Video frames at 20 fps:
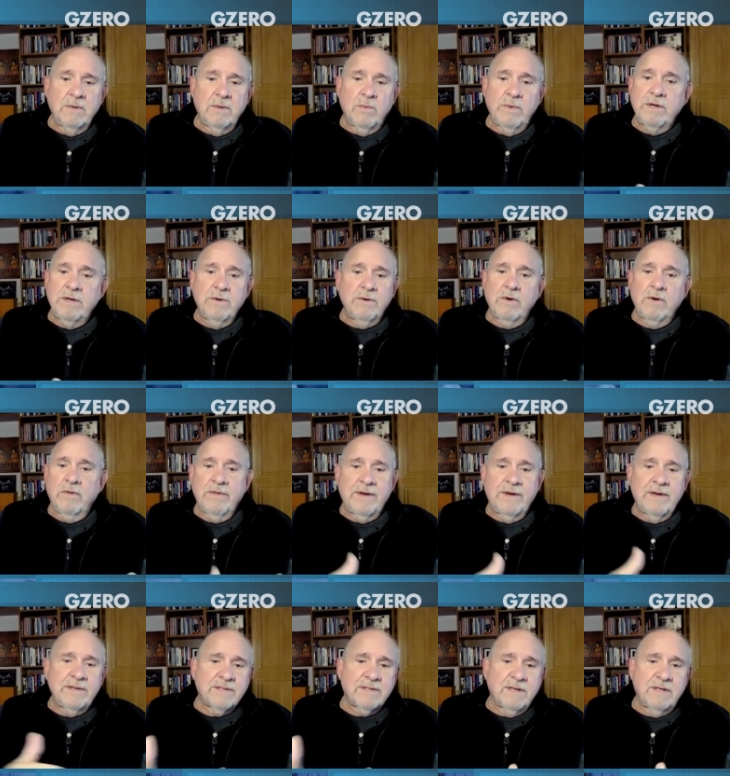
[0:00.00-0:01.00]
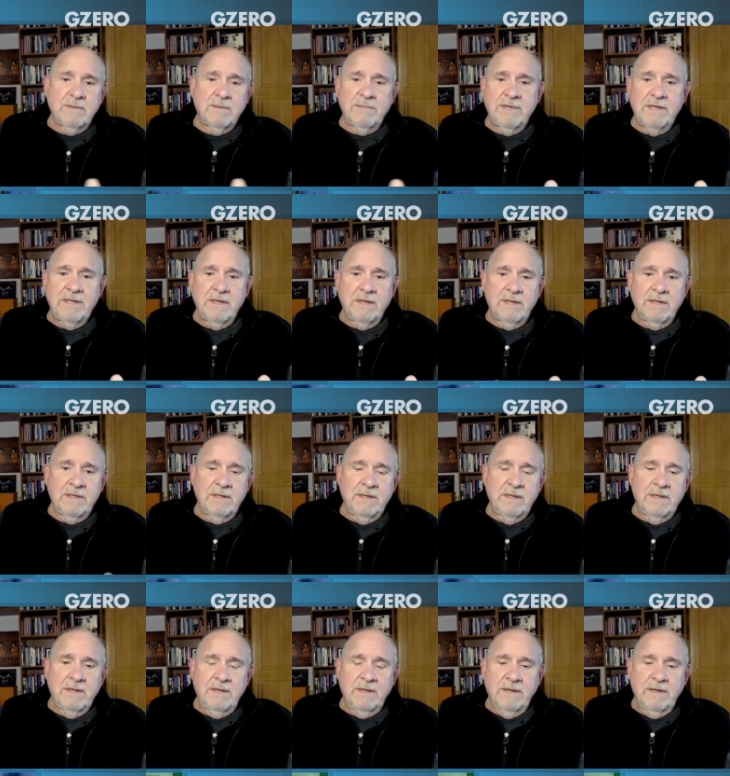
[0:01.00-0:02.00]
We don't know that it's going to be a,
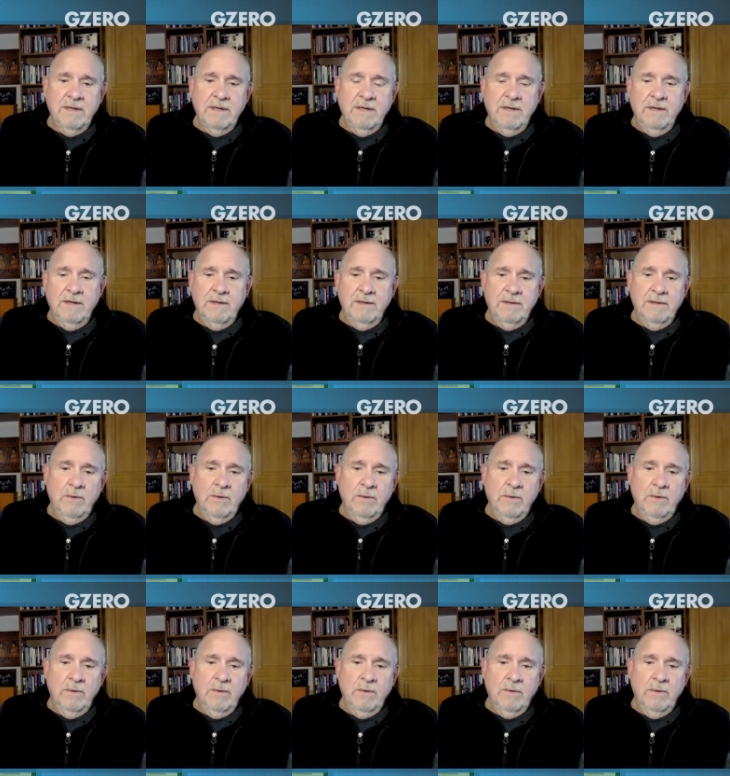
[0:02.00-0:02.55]
uh,